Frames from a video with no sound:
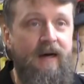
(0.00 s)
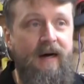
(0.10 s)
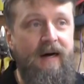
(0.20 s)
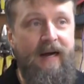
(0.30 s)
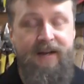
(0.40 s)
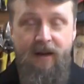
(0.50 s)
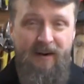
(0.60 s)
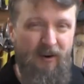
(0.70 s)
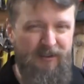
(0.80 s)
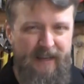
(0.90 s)

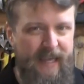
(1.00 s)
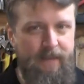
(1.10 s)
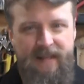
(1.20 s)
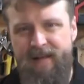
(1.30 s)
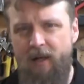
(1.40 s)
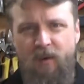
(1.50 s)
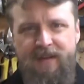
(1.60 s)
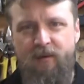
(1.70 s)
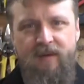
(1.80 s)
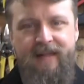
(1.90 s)
I'd heard the name, I didn't know
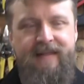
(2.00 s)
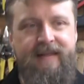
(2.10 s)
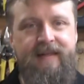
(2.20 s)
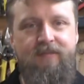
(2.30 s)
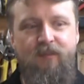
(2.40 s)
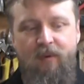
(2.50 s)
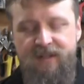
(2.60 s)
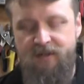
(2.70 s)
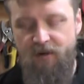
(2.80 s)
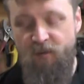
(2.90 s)
what they really did, but when
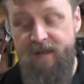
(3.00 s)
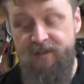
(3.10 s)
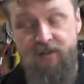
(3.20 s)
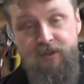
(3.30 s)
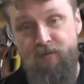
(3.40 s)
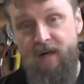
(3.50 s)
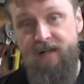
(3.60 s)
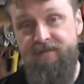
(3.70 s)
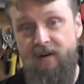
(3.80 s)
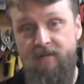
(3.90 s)
I started researching
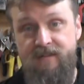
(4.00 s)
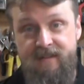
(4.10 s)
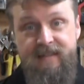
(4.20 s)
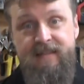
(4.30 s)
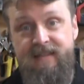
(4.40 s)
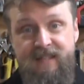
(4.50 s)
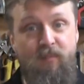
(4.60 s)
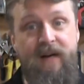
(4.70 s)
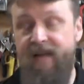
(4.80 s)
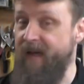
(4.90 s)
rugged phones, this
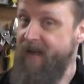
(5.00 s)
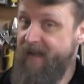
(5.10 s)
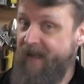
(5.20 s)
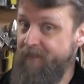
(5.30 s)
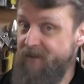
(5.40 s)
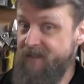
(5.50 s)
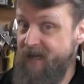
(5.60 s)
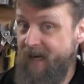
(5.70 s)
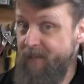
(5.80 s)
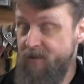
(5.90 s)
brand kind of came to the top.